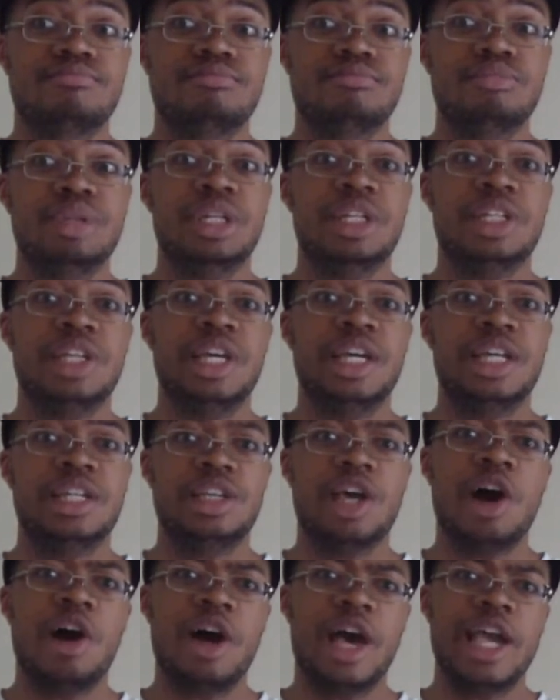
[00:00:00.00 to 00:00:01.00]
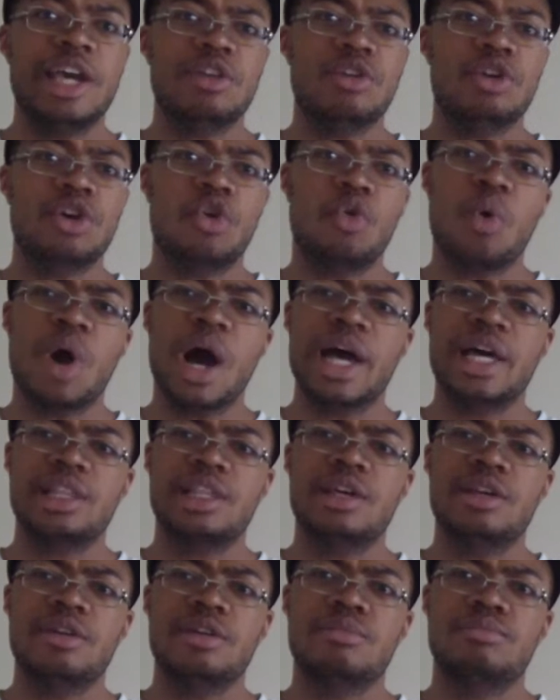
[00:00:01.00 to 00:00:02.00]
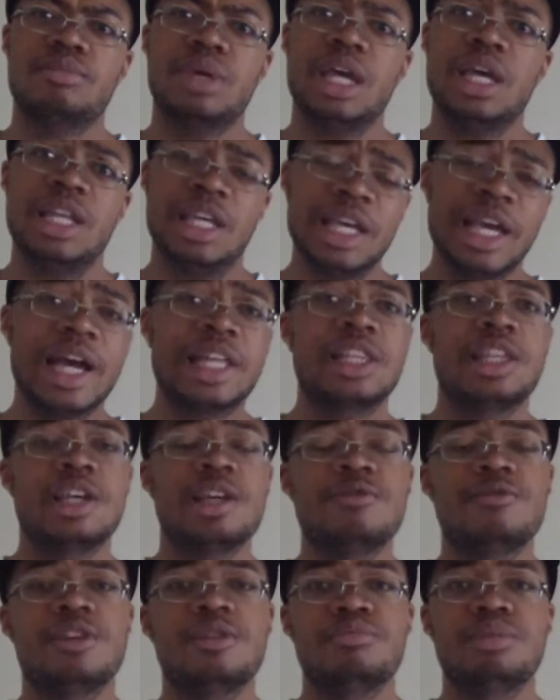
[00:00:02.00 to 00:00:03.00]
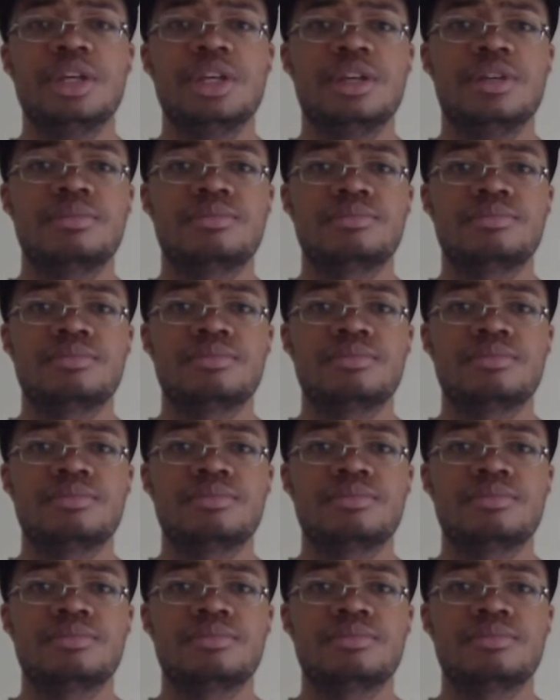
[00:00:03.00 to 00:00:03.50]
But yet, y'all hate on Kawhi Leonard, and he got the MVP.